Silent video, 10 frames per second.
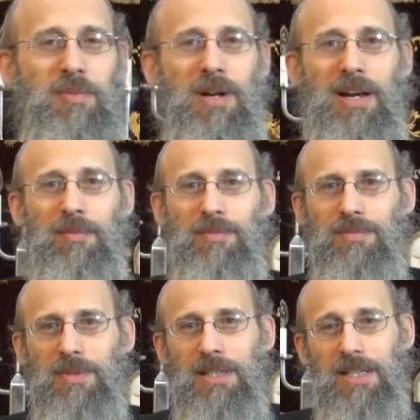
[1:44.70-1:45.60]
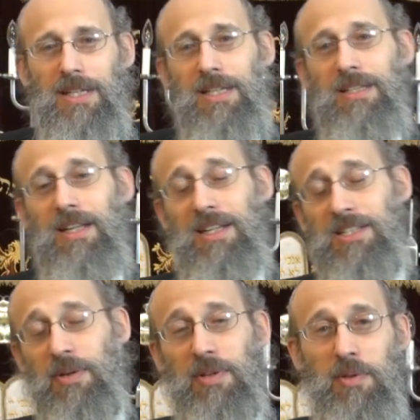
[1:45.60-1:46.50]
Abraham. Not
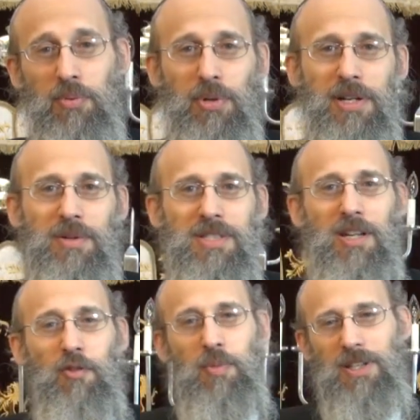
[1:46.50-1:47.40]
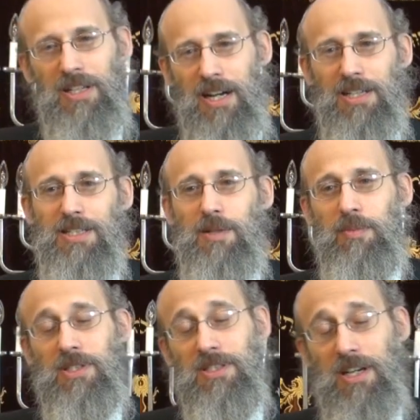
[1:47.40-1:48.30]
necessarily the prayer itself, but the
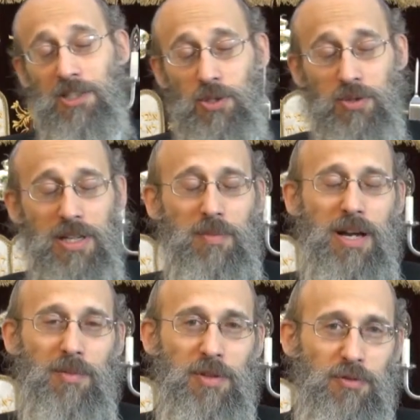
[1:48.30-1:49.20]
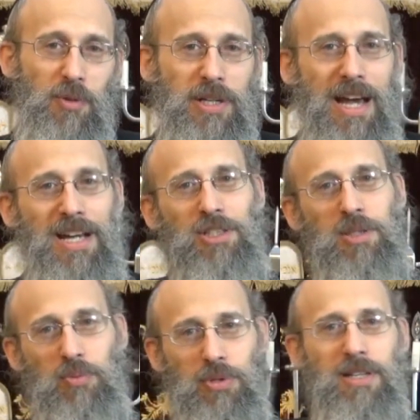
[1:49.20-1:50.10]
concept, because God chose Abraham before he
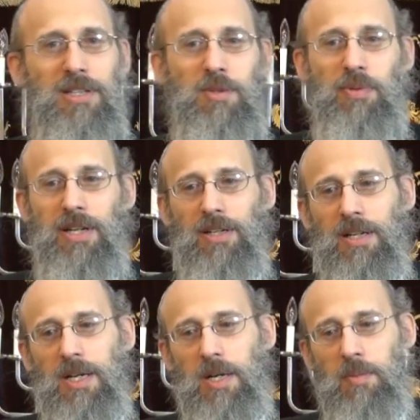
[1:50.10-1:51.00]
actually prayed this prayer,